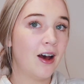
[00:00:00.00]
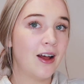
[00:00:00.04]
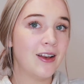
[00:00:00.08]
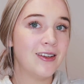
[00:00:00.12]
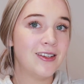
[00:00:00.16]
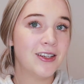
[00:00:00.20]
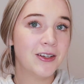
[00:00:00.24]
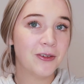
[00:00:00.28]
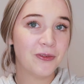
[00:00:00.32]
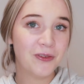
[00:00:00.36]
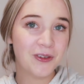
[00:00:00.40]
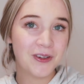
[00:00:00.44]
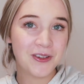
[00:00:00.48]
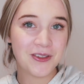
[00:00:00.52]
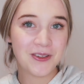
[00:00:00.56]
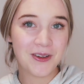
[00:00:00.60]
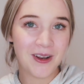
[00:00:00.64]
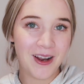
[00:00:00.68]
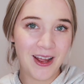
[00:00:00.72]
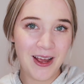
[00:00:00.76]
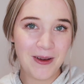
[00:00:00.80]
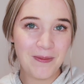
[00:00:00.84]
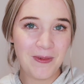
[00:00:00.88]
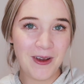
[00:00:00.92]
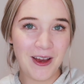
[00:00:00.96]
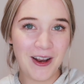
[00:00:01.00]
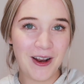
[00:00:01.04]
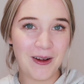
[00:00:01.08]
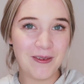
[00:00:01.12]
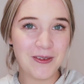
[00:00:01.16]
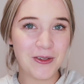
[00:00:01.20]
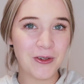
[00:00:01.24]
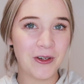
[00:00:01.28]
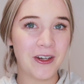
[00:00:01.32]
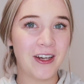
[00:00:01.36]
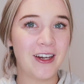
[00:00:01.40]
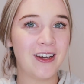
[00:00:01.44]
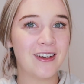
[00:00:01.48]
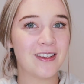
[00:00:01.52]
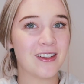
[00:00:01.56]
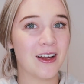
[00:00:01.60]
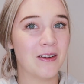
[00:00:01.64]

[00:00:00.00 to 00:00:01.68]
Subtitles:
a different sort of headband I'm doing.